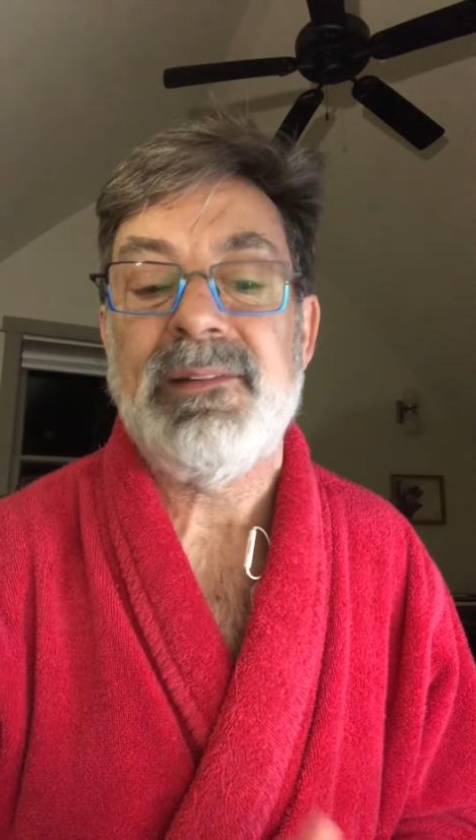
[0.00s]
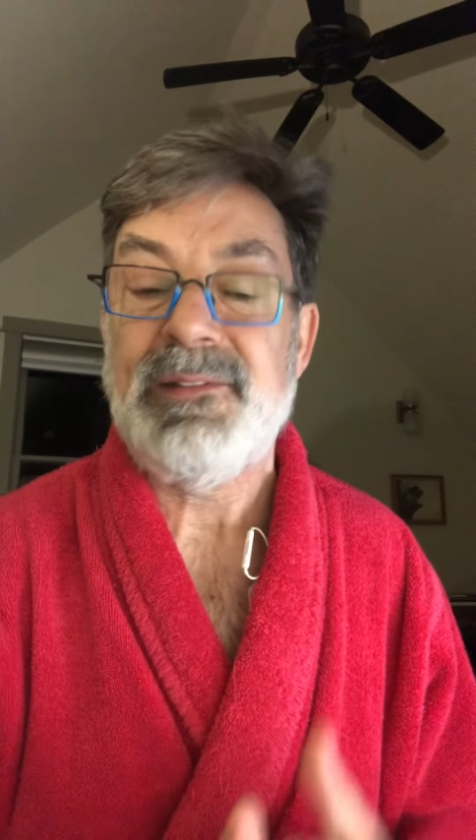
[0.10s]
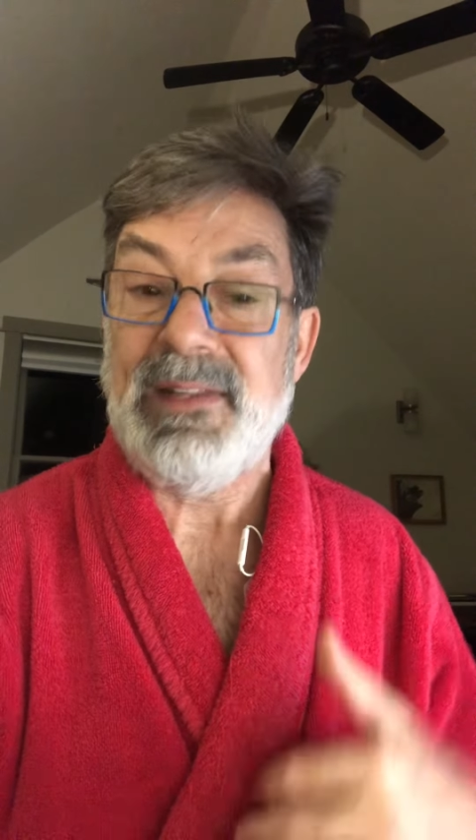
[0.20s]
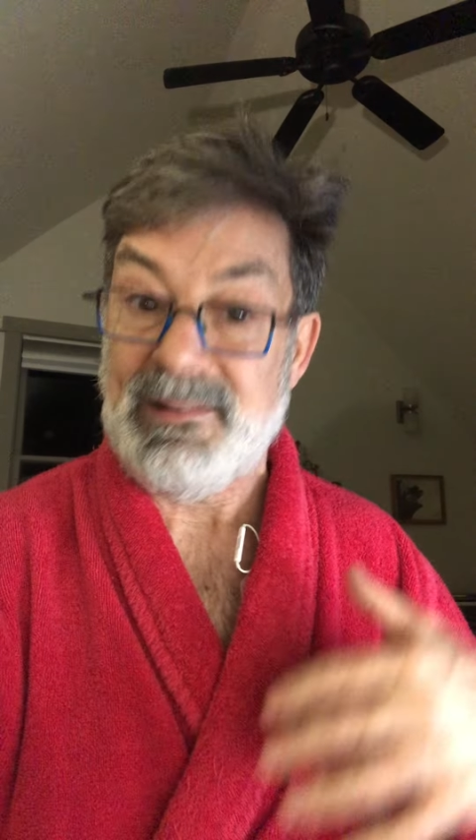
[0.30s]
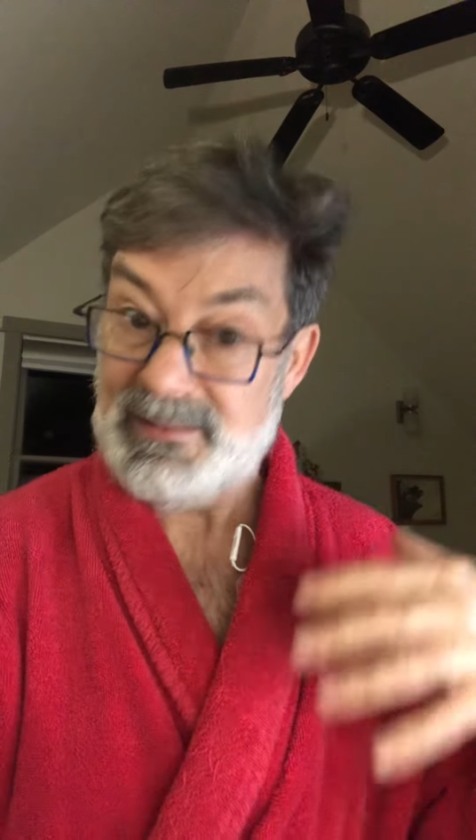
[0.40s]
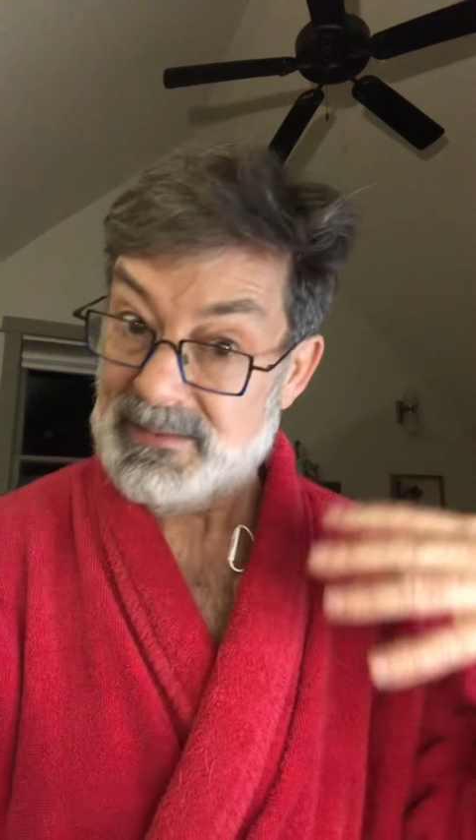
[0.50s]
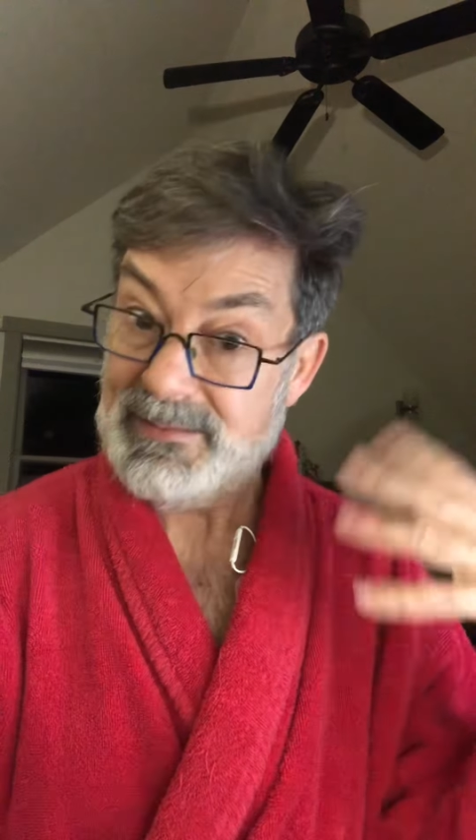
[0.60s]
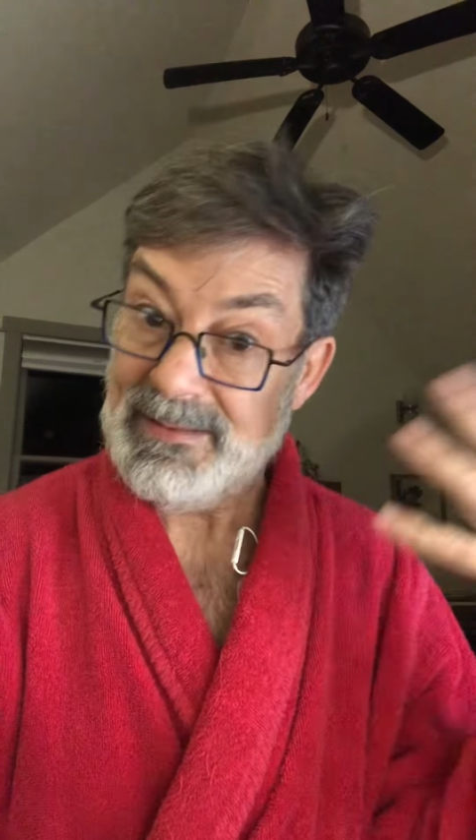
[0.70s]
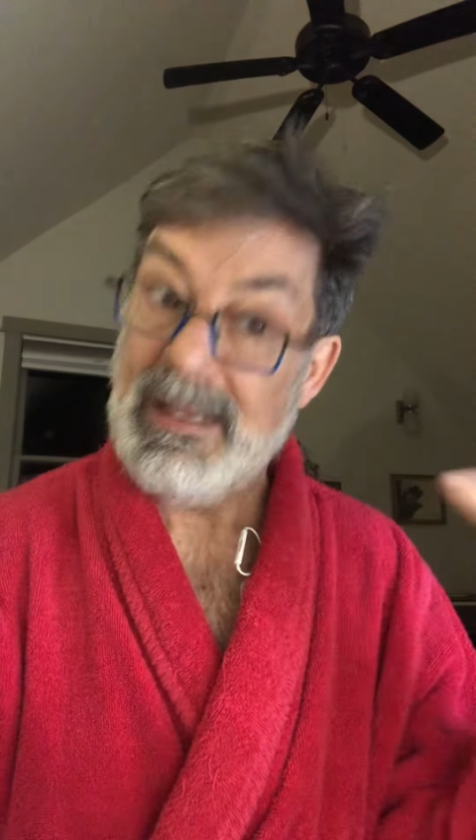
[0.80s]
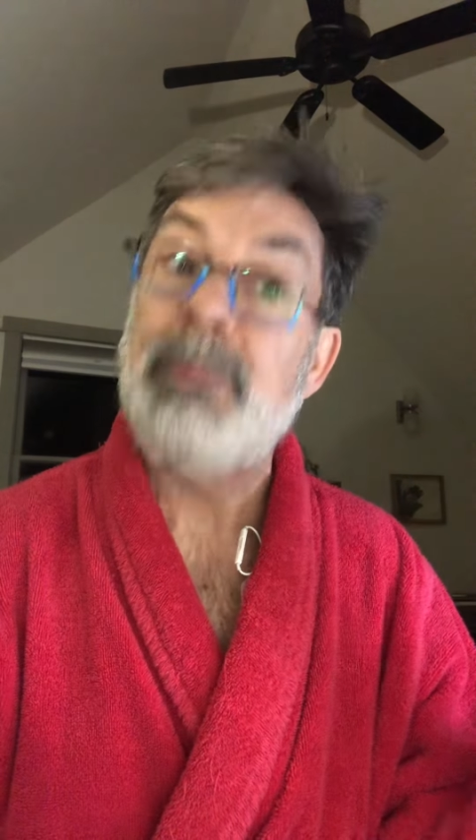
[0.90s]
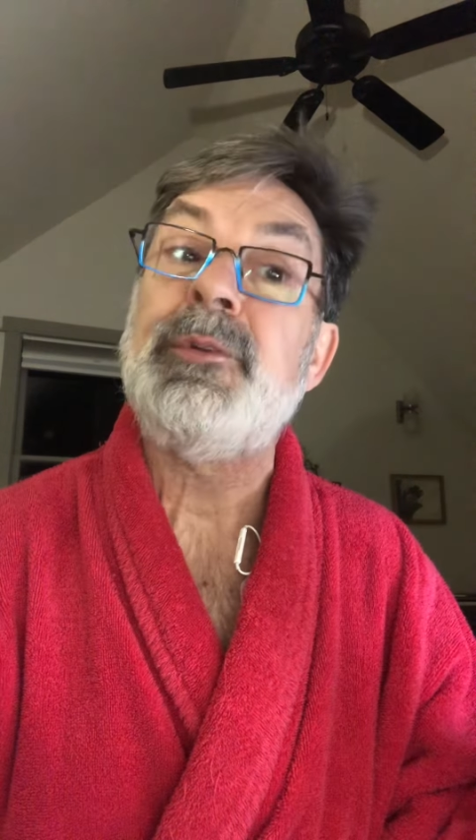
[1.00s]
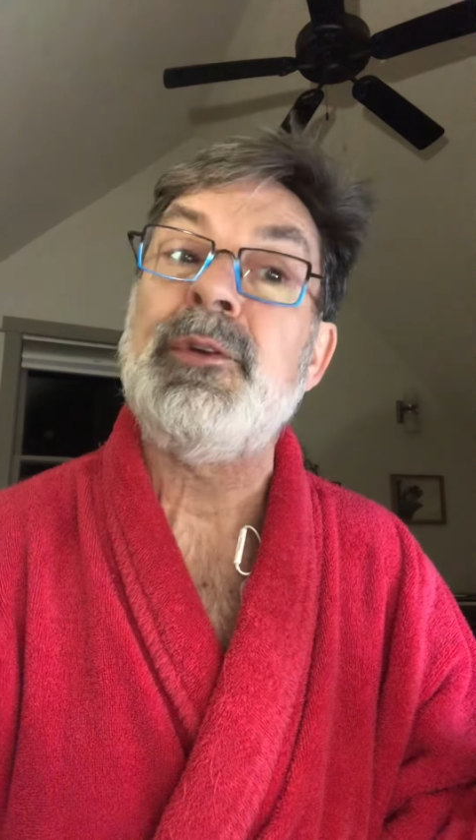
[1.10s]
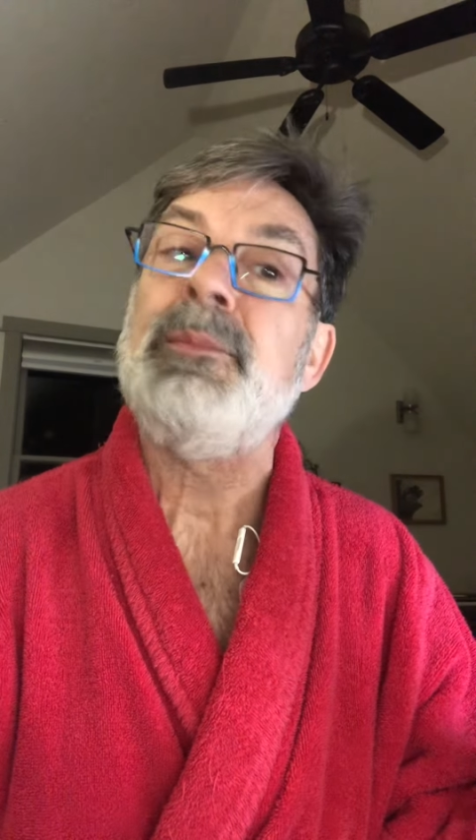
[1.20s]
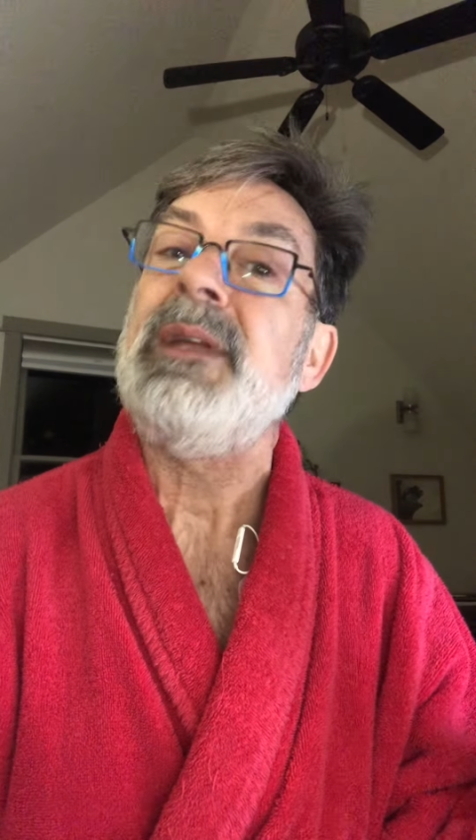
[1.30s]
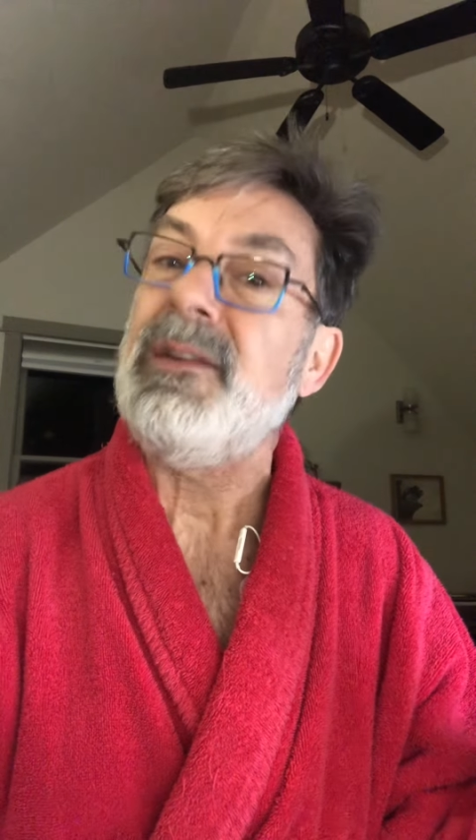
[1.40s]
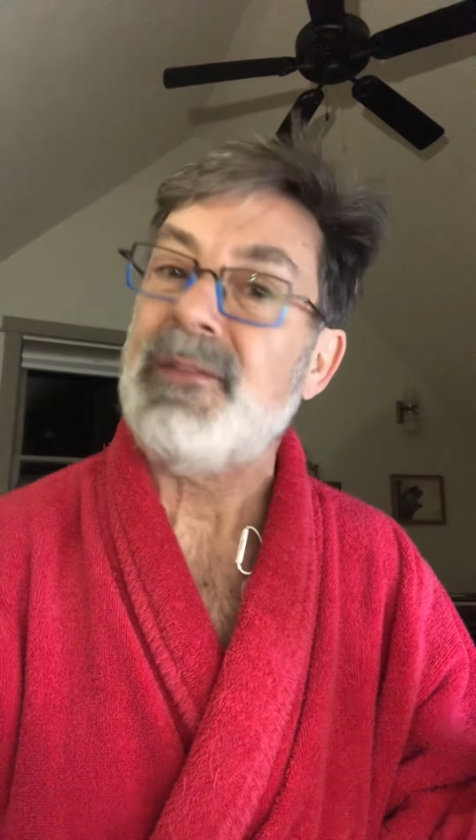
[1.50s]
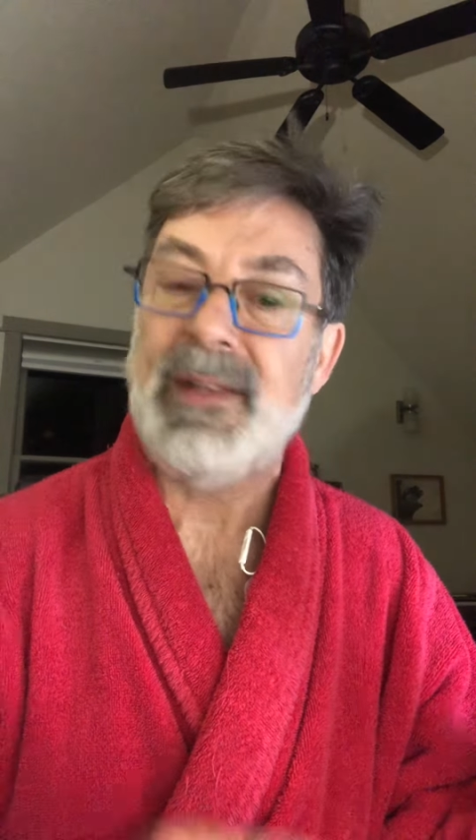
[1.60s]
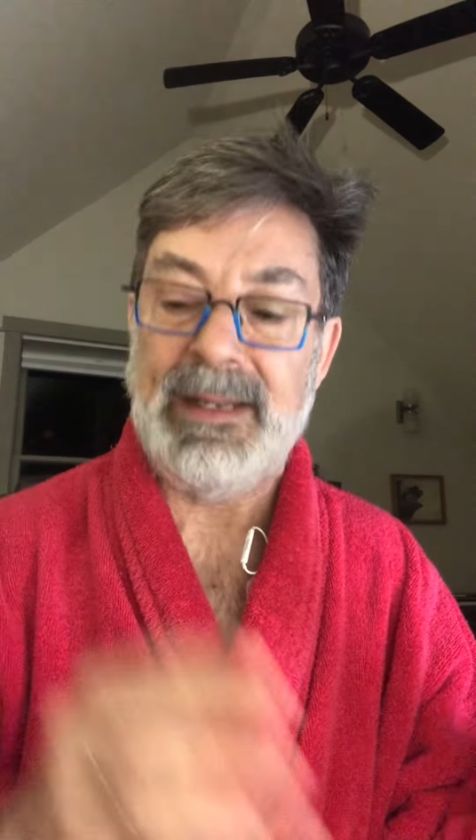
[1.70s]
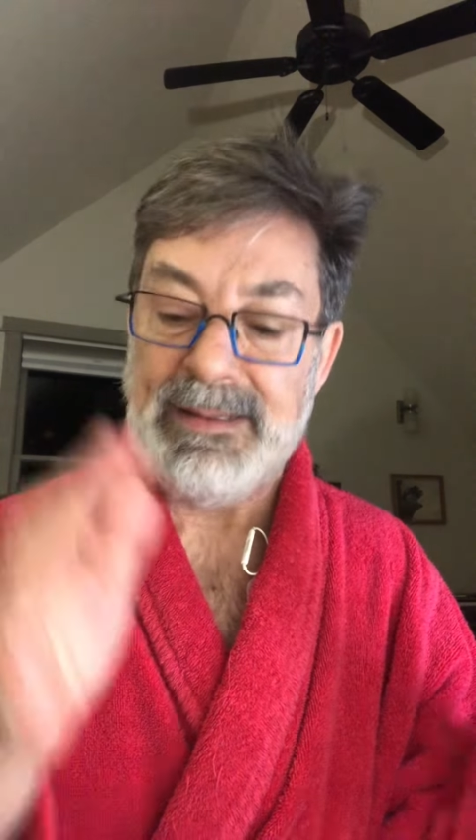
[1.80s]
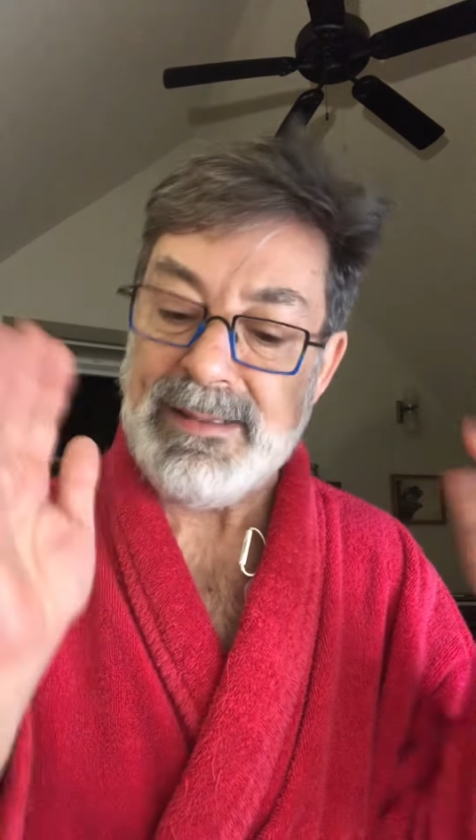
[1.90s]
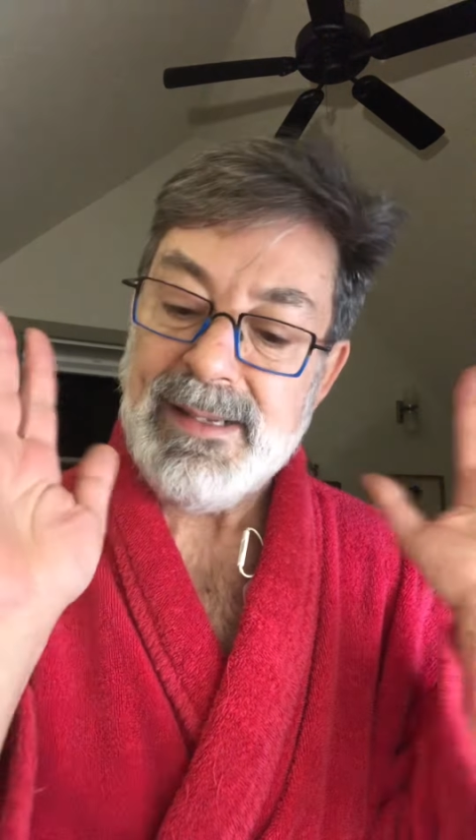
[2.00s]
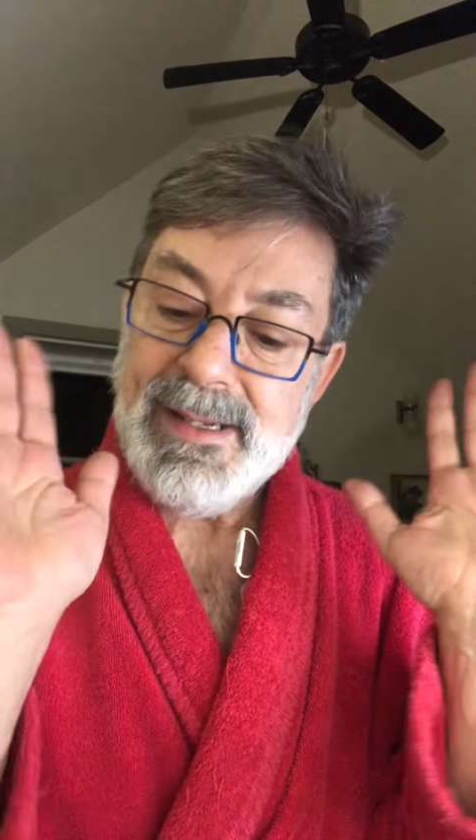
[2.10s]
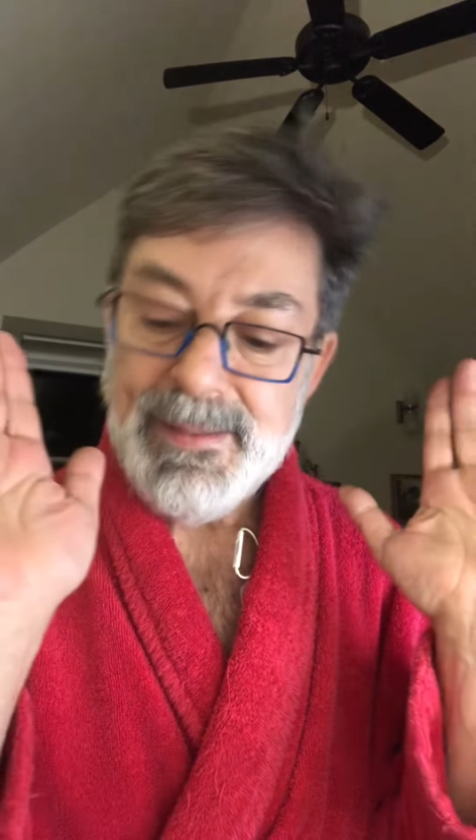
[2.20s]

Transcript: A sextile to Neptune means that any